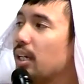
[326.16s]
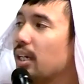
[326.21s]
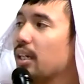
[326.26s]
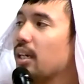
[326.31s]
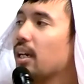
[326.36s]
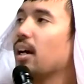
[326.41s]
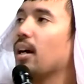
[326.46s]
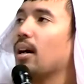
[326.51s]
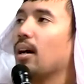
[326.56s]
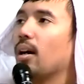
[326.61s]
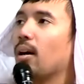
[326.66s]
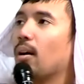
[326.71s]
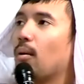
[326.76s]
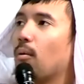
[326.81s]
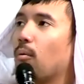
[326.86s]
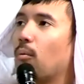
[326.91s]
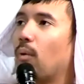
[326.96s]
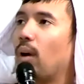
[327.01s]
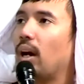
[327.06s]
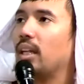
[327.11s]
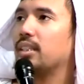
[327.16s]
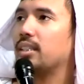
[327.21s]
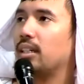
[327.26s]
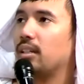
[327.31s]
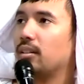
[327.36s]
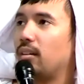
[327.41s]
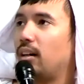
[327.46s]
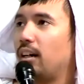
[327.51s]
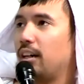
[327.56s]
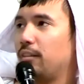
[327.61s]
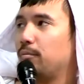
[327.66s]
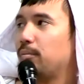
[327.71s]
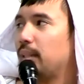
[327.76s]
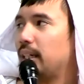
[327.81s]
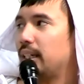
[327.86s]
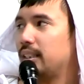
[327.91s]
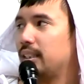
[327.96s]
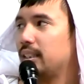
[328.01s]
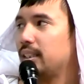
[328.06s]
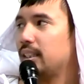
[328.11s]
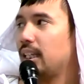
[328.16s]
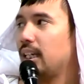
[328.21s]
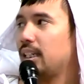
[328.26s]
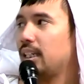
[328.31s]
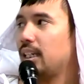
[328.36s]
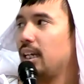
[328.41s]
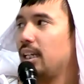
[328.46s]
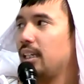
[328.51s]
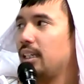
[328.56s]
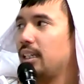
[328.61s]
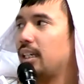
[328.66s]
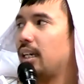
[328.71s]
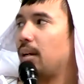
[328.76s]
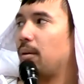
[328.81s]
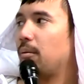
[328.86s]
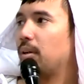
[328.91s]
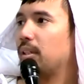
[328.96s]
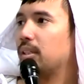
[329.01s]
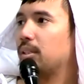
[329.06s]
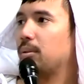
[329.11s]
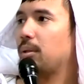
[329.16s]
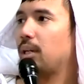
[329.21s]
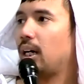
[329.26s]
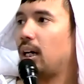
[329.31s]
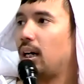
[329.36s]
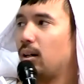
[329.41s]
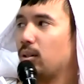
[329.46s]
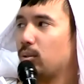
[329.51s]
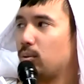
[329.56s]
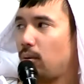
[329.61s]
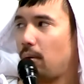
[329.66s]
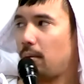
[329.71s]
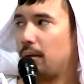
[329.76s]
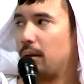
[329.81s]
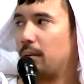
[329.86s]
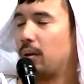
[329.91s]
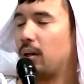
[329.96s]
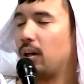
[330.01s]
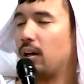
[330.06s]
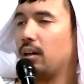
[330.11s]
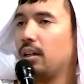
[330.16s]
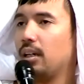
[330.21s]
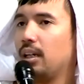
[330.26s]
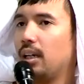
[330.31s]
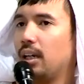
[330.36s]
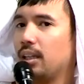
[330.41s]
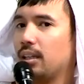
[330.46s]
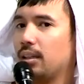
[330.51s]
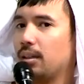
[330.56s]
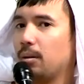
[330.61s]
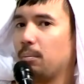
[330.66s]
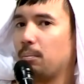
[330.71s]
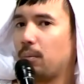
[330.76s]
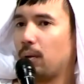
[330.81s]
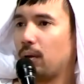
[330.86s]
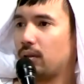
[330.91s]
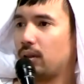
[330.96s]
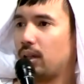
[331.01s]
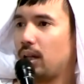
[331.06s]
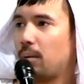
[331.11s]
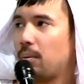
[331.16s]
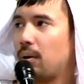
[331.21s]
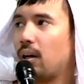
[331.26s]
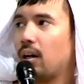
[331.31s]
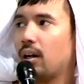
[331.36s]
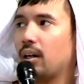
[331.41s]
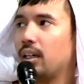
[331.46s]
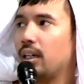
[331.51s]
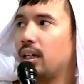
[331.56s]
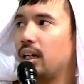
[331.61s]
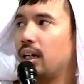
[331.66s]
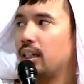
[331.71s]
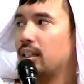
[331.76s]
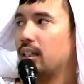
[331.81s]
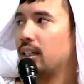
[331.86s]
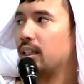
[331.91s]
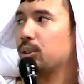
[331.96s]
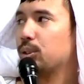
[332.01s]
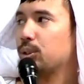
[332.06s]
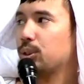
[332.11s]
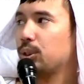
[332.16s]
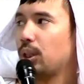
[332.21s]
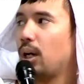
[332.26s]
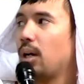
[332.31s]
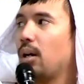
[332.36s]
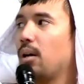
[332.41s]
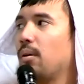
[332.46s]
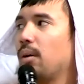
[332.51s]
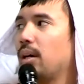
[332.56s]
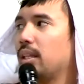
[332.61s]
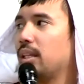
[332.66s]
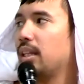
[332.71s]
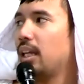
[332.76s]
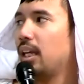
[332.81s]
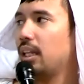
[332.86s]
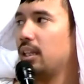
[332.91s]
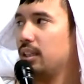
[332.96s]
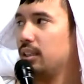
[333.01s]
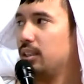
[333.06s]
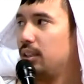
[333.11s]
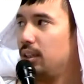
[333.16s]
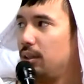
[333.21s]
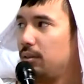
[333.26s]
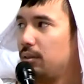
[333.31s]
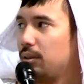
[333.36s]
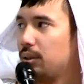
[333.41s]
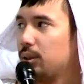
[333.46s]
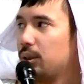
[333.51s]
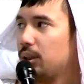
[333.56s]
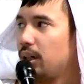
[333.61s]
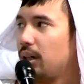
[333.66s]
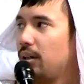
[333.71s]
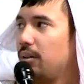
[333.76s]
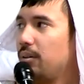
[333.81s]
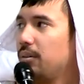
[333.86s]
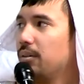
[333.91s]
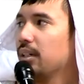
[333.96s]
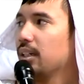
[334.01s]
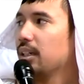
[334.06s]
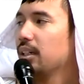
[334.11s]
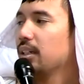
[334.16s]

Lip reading: like went a lot of places that night. Like I went to a housewarming party and then a birthday party and then a show and then the secret show.